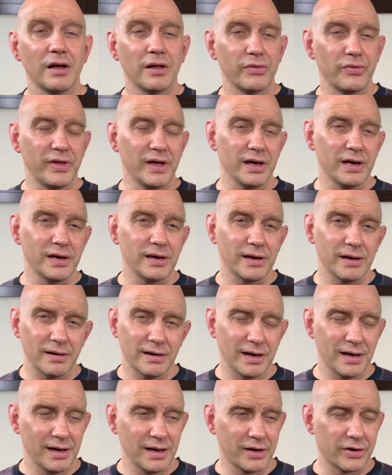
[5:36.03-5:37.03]
They
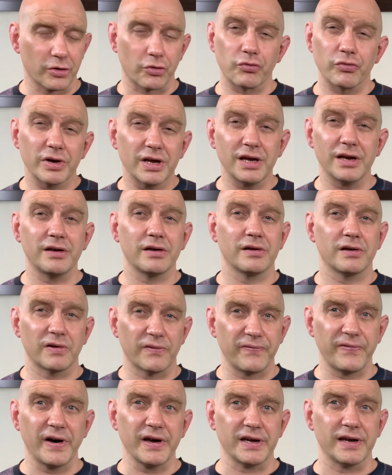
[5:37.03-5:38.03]
had agreed to
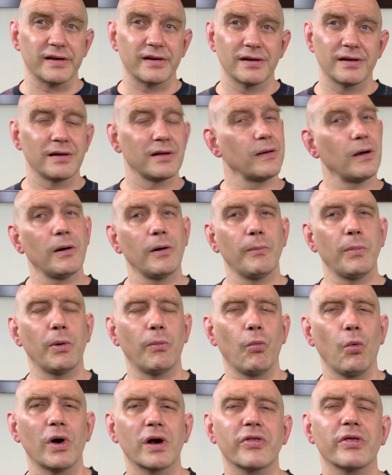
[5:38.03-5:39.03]
fight,
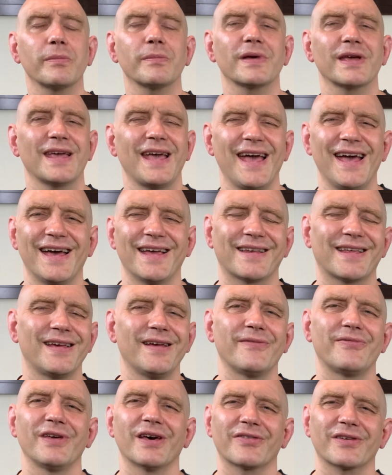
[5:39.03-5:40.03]
but one of them can't
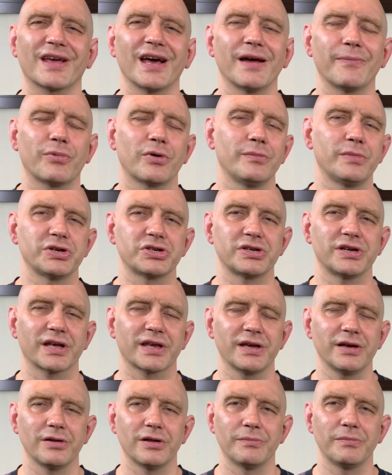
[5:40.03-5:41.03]
give the other guy permission to
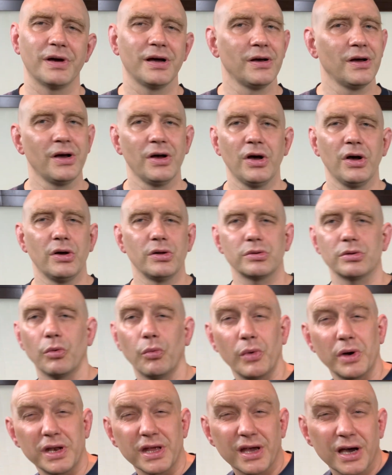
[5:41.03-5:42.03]
kill him. So
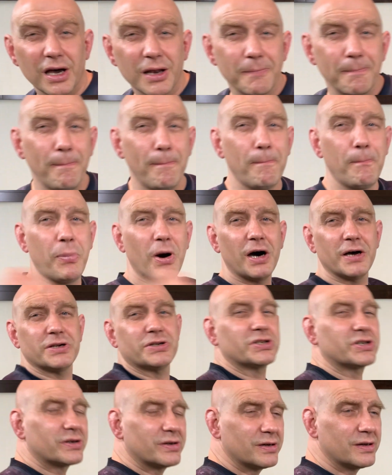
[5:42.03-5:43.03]
when he got
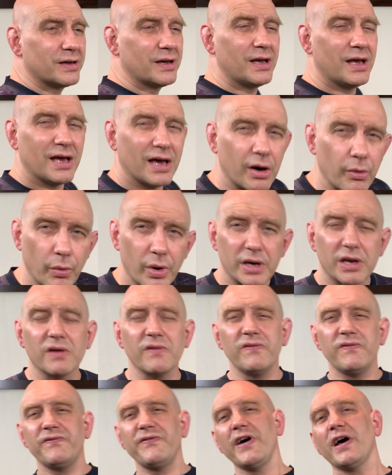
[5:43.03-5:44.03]
punched, and when he
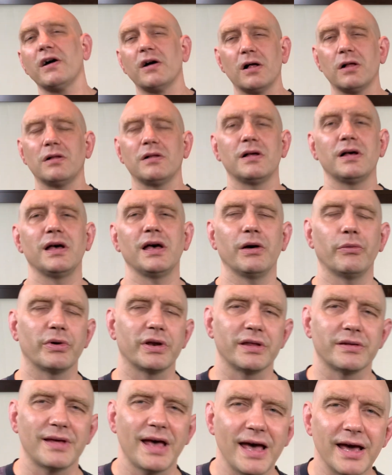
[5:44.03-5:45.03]
fell, and when
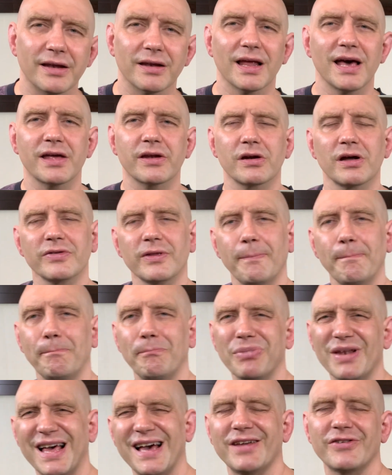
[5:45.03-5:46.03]
his head landed on the
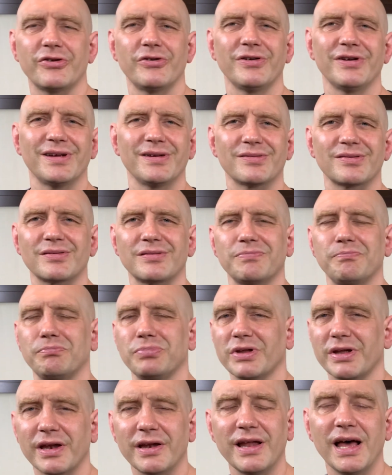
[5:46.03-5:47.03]
planter and
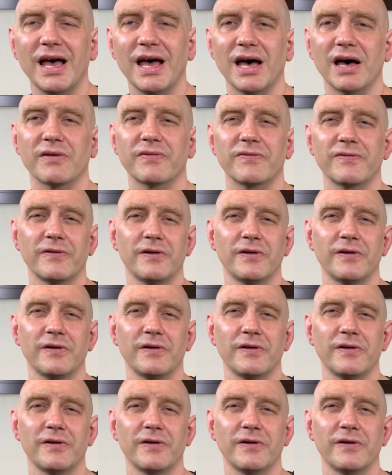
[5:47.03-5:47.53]
split in half,